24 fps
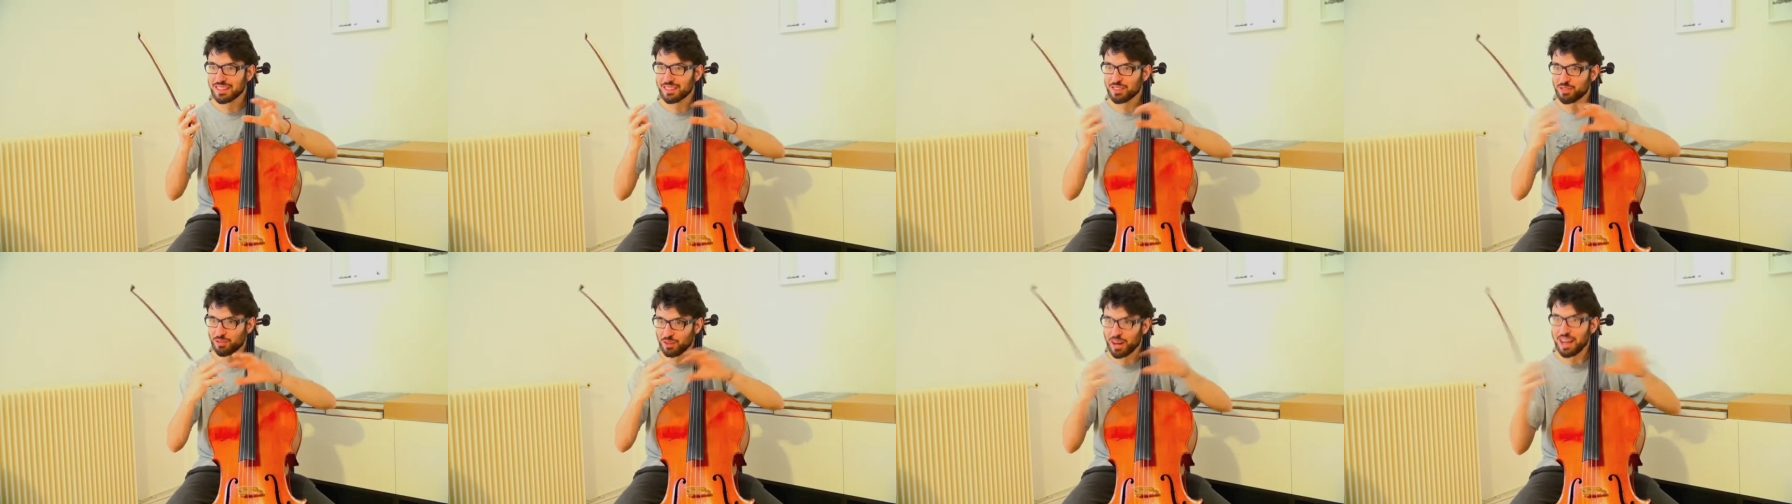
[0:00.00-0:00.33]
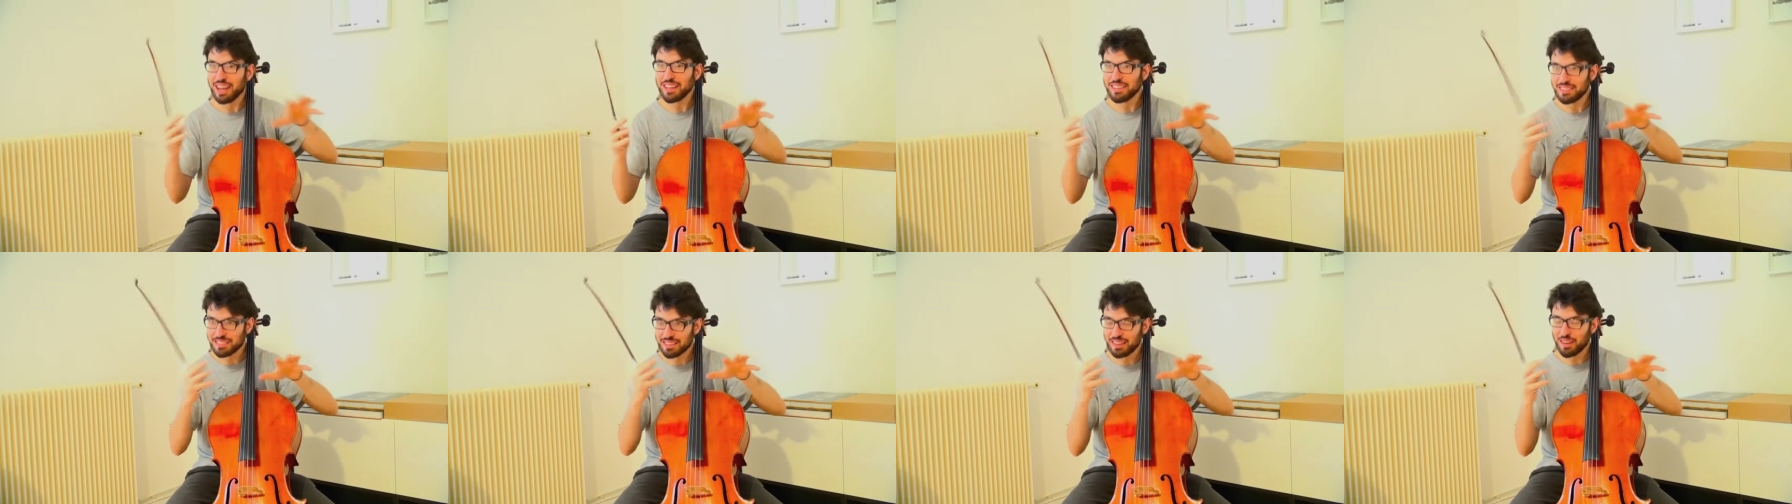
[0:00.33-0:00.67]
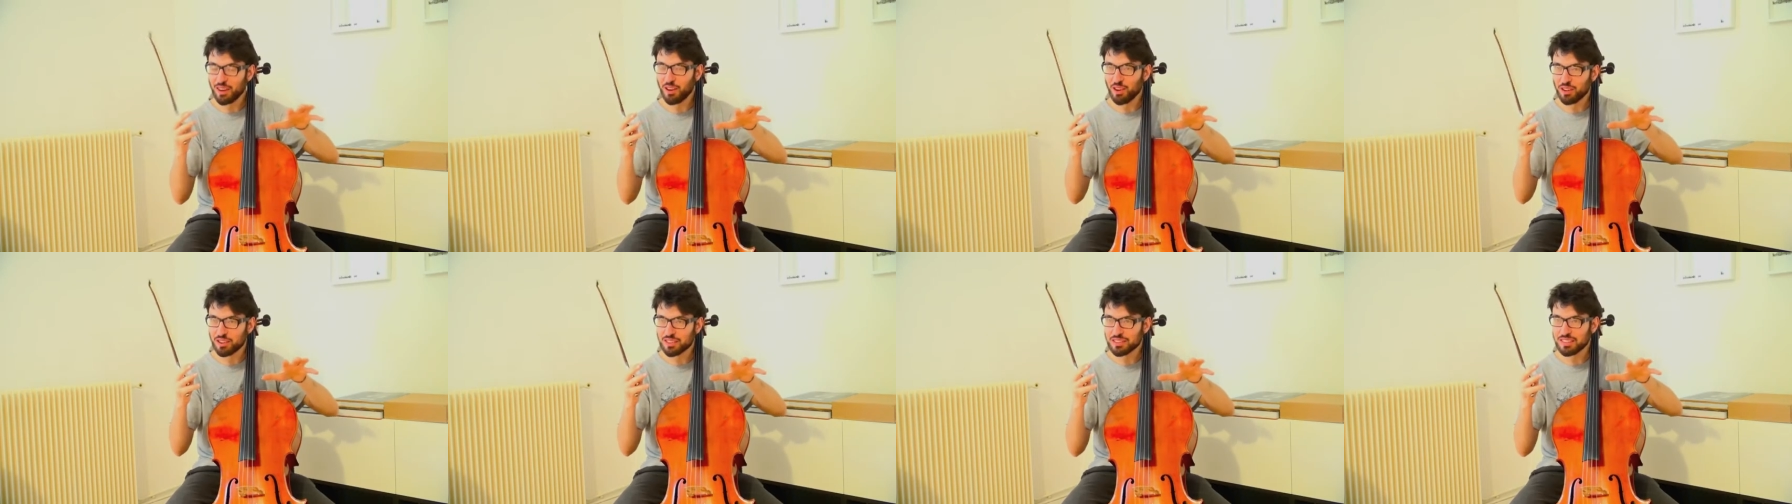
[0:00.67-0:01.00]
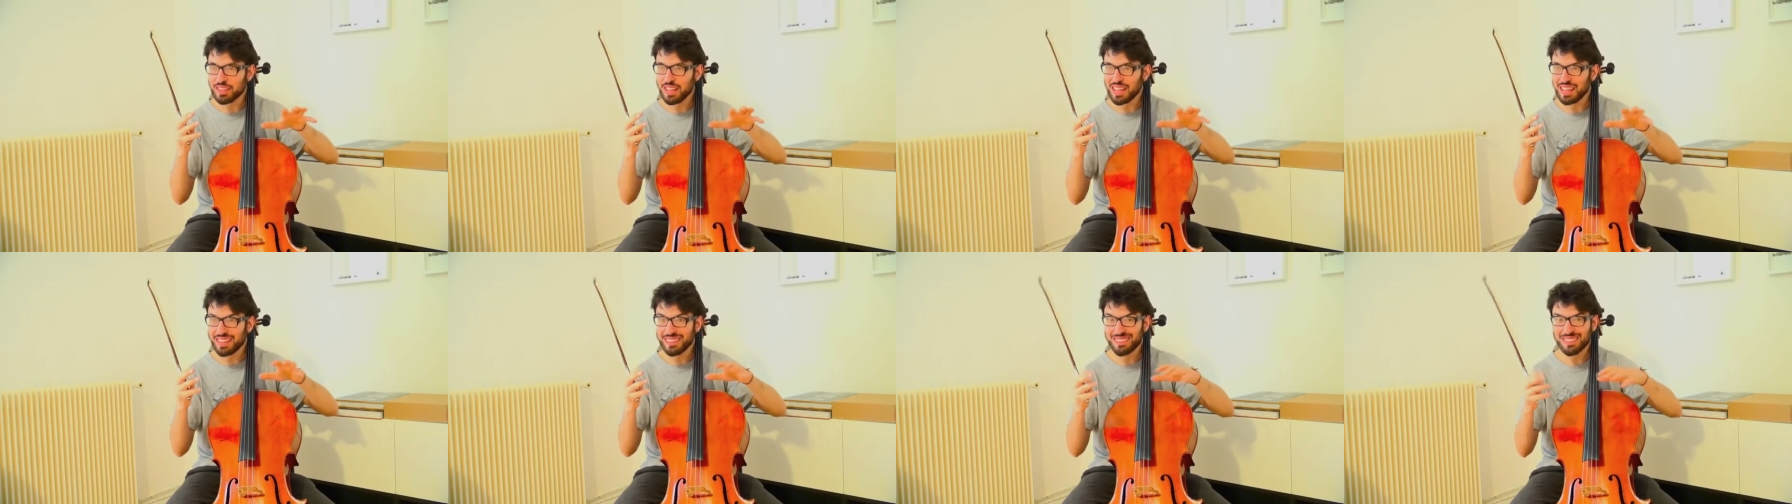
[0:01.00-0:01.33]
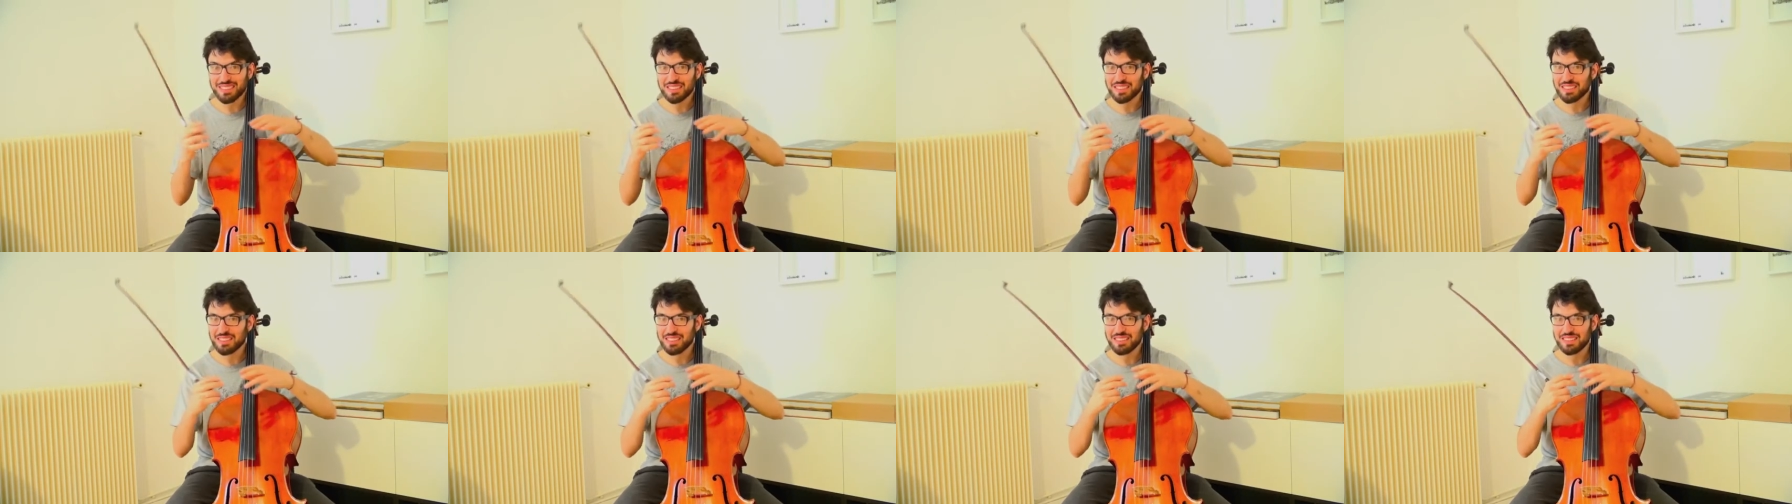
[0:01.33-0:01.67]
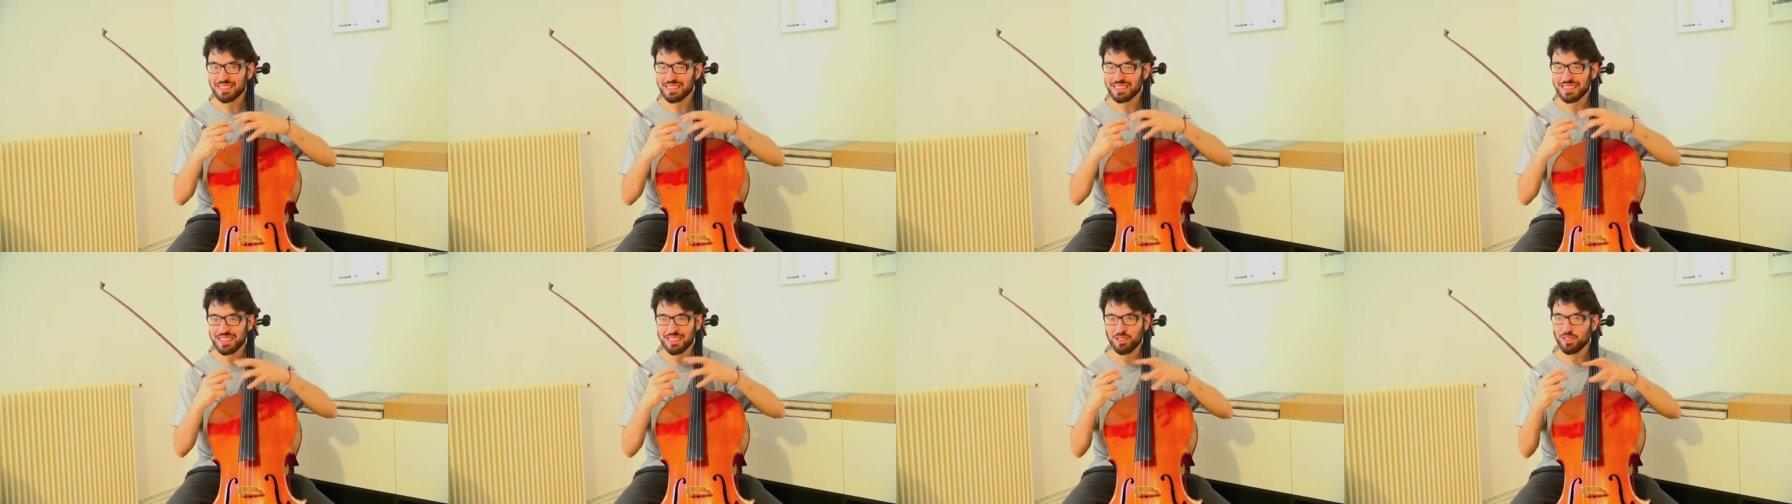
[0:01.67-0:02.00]
dries a lot, and
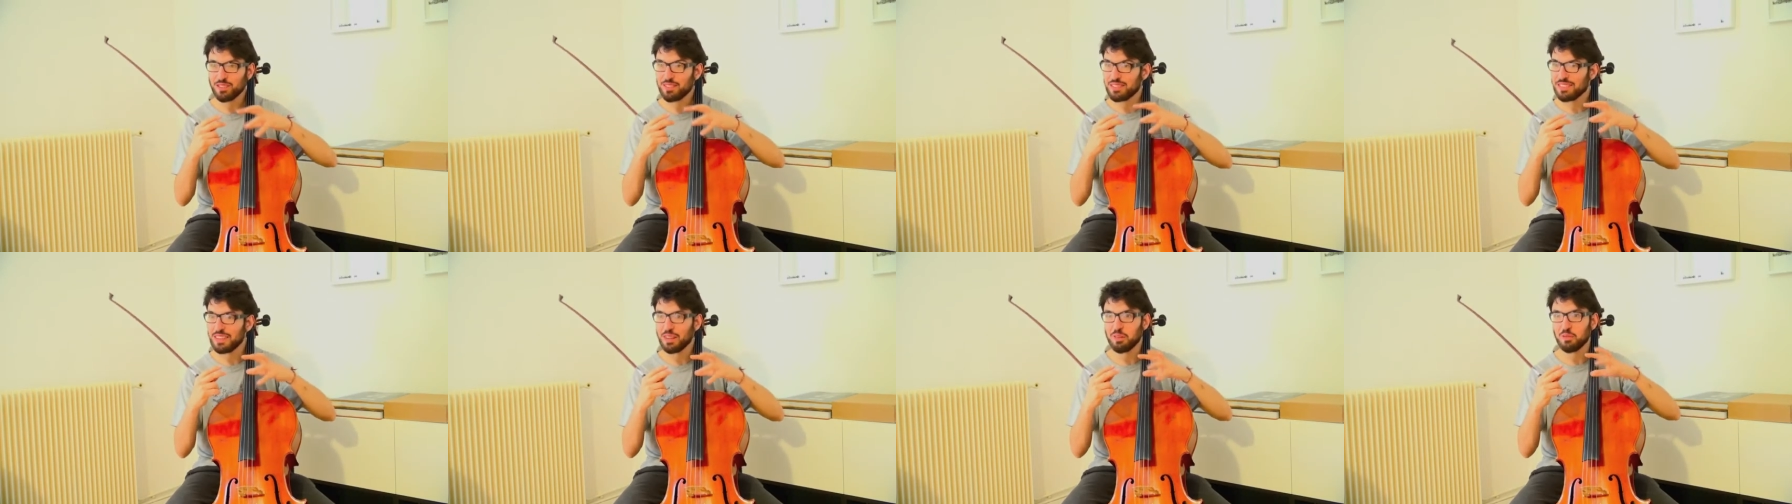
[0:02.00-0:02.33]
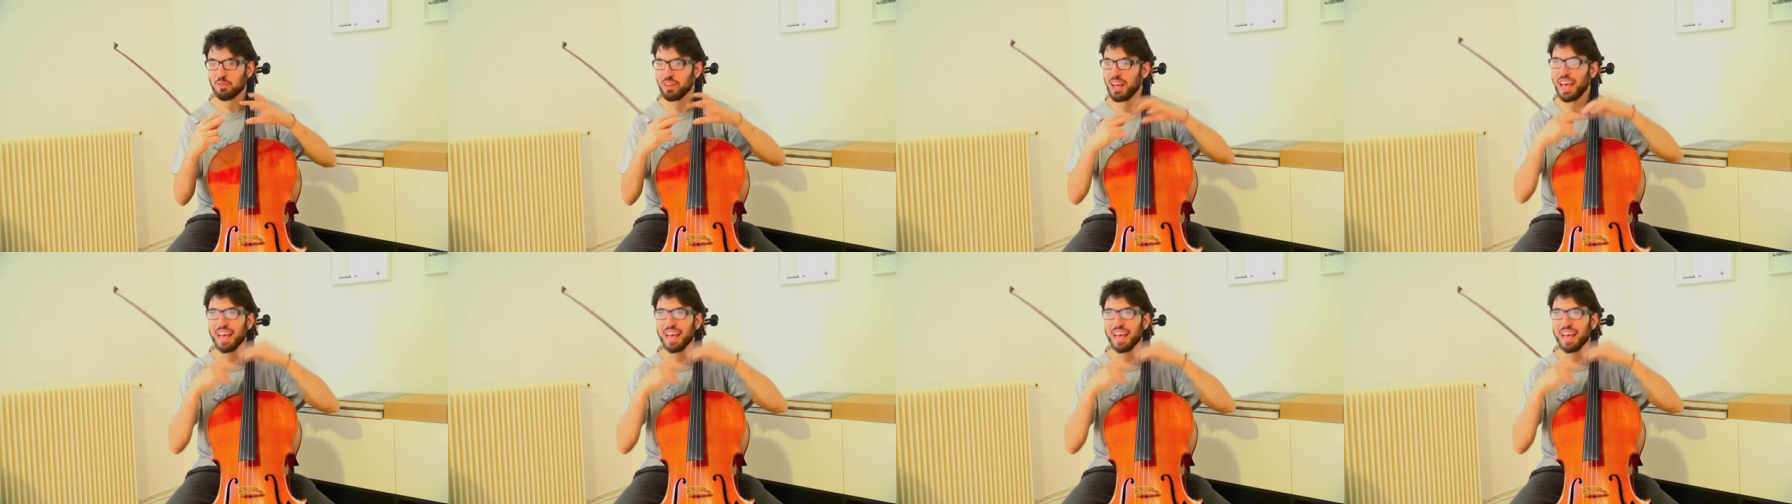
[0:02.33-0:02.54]
they don't sound